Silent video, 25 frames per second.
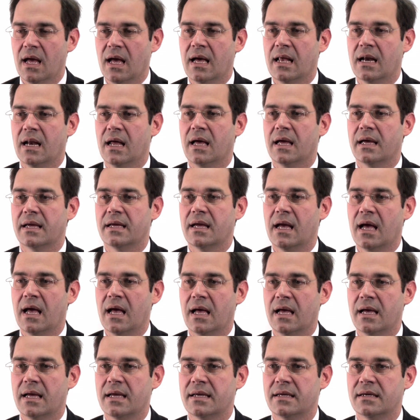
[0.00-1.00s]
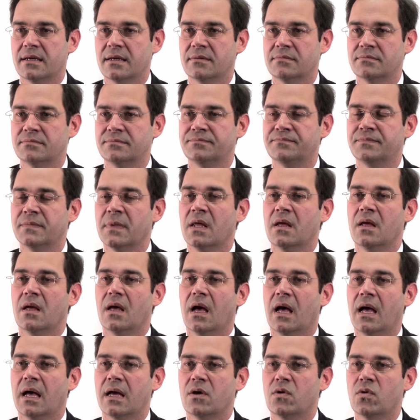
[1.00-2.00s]
And I
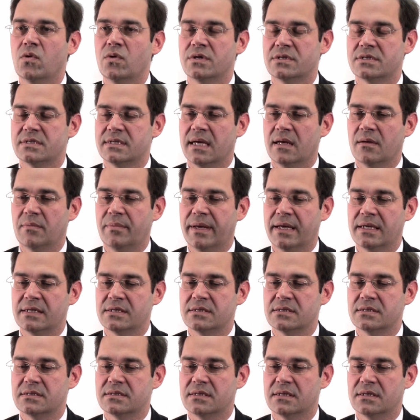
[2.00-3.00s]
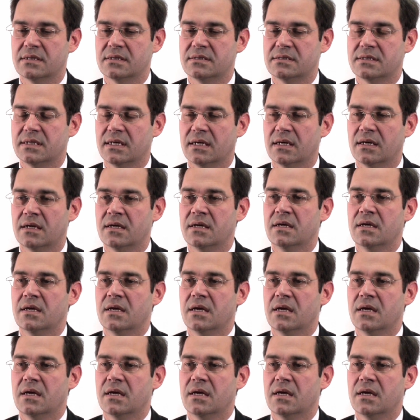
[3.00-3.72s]
always tell patients that